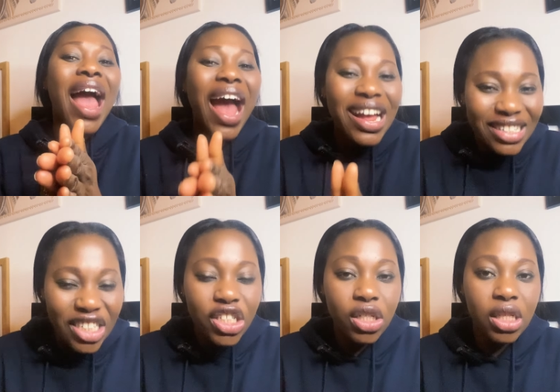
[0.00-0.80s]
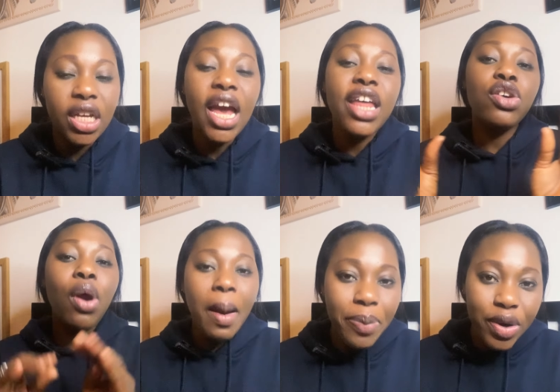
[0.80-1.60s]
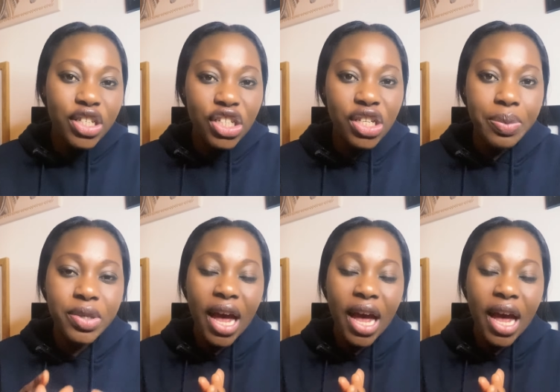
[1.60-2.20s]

Additionally, there are apprenticeships,